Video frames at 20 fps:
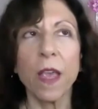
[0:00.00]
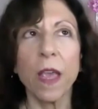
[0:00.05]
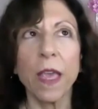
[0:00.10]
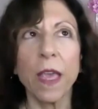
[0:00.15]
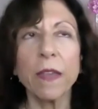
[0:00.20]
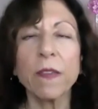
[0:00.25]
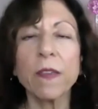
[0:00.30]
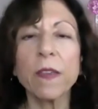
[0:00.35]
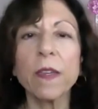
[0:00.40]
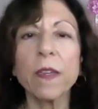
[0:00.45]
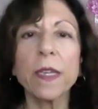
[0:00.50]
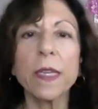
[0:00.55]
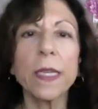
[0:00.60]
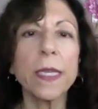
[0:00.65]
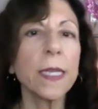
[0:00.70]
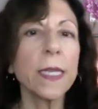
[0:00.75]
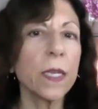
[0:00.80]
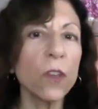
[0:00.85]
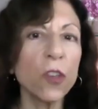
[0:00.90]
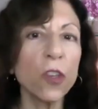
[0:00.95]
It's a
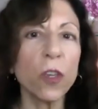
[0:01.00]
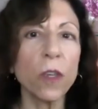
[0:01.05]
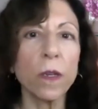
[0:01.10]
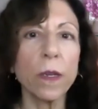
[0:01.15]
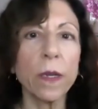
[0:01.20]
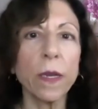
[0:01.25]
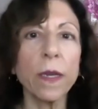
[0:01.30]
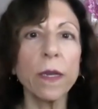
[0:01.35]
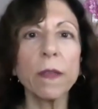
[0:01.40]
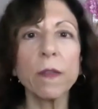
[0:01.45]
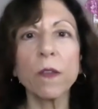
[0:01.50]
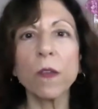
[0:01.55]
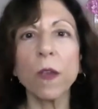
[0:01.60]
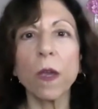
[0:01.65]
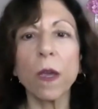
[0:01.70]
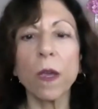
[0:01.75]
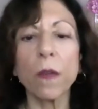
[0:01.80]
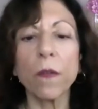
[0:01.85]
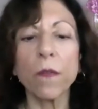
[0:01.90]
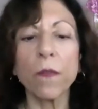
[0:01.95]
decision, and it's
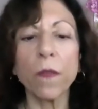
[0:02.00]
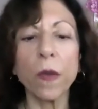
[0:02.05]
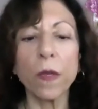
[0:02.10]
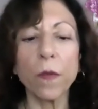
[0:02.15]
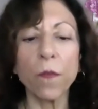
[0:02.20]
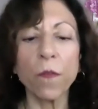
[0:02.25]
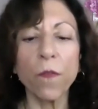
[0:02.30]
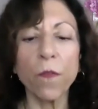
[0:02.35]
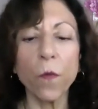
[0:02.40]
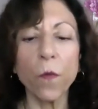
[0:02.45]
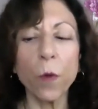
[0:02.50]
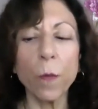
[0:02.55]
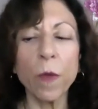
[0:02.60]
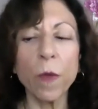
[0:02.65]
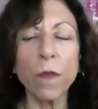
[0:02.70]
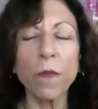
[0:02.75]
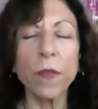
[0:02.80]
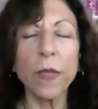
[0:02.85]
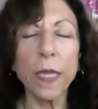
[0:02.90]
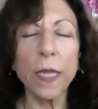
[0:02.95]
a form
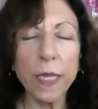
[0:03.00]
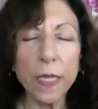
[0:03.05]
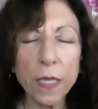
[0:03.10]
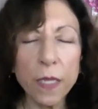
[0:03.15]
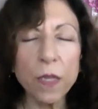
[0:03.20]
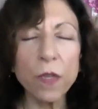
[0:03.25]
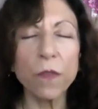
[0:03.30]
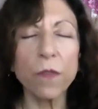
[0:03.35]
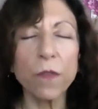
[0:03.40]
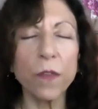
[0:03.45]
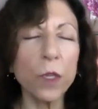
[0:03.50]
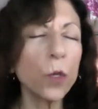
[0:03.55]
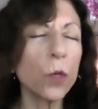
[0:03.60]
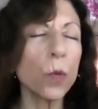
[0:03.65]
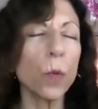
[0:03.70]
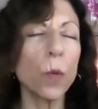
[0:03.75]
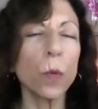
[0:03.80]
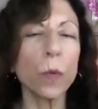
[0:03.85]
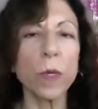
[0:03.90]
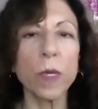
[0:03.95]
of
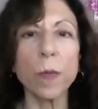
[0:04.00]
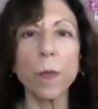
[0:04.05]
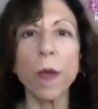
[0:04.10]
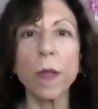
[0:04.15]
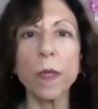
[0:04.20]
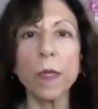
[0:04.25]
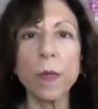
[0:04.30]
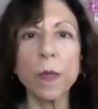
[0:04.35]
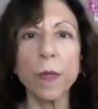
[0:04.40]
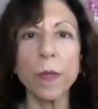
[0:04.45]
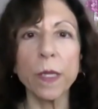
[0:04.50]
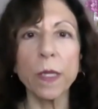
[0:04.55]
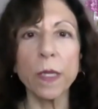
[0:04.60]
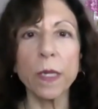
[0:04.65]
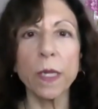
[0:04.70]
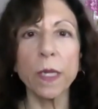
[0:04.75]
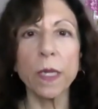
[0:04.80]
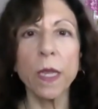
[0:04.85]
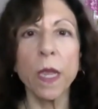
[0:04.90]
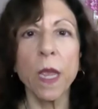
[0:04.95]
individual
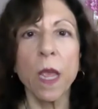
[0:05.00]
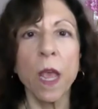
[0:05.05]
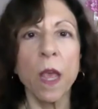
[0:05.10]
responsibility.